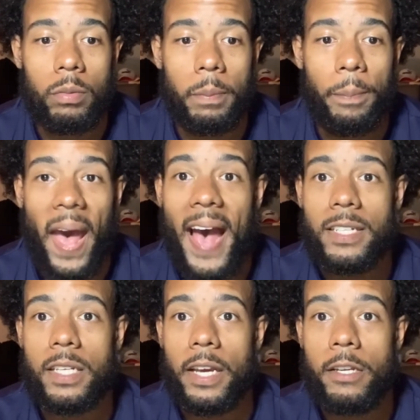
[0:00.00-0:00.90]

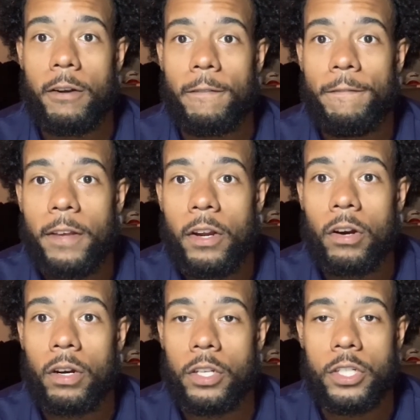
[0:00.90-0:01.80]
bask in your
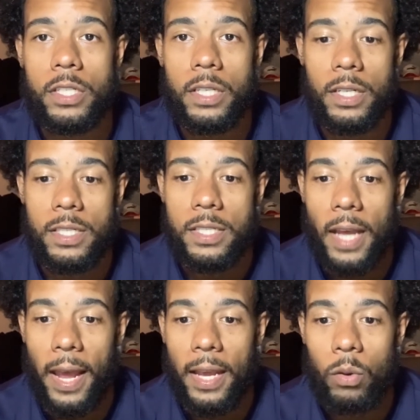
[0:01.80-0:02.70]
fear, you're just going to
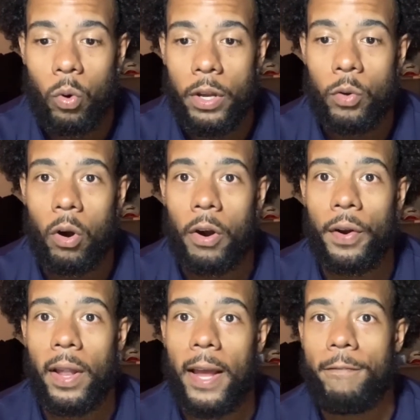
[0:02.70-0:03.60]
stay where you are in
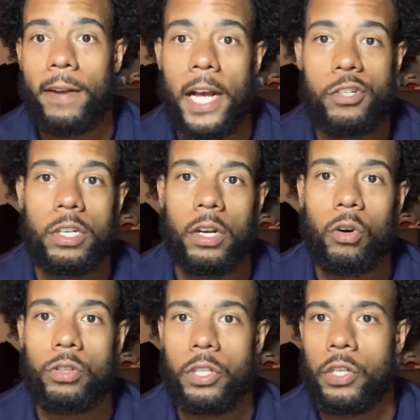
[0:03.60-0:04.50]
life, and as you get
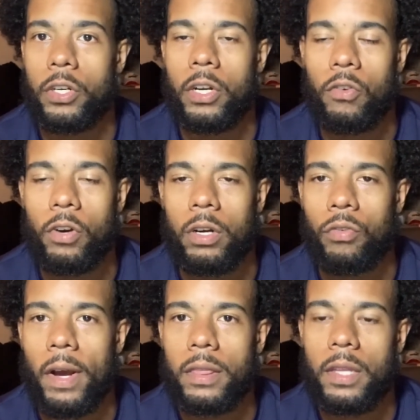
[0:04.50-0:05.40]
older, you're going to
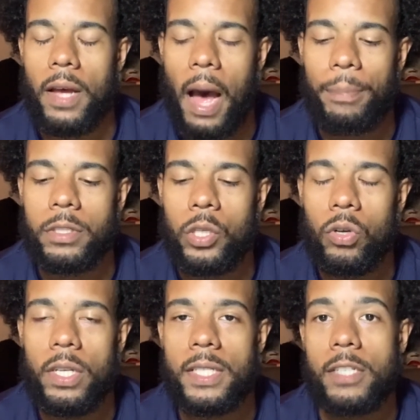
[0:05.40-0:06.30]
regret the
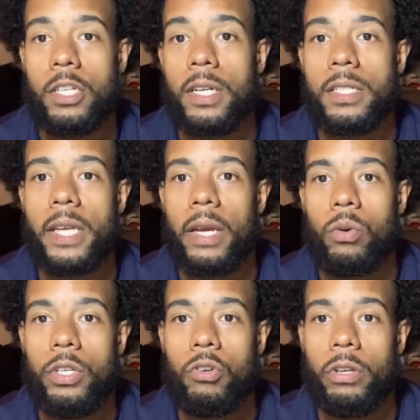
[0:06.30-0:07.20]
opportunities that you didn't take
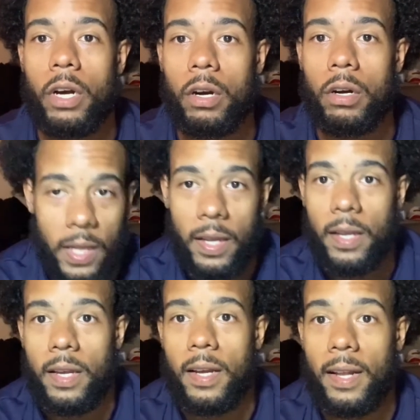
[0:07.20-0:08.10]
when you were younger.
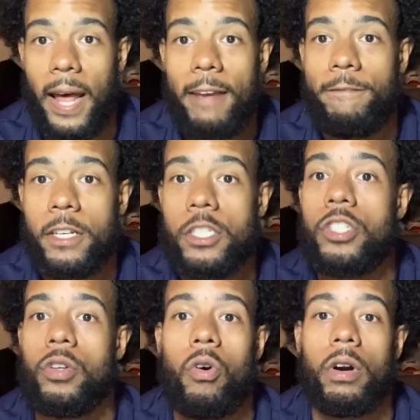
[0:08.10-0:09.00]
Life is
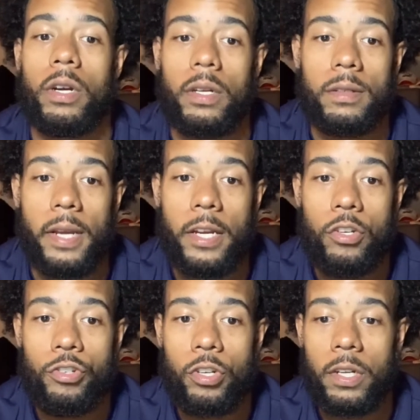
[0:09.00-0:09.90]
short, and you
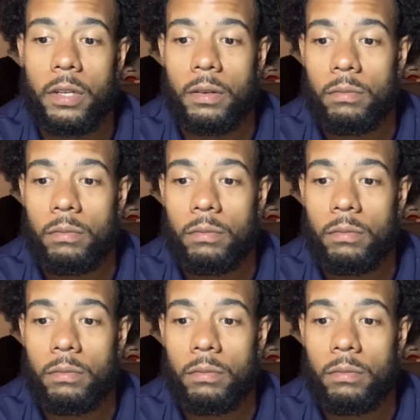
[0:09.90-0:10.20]
shouldn't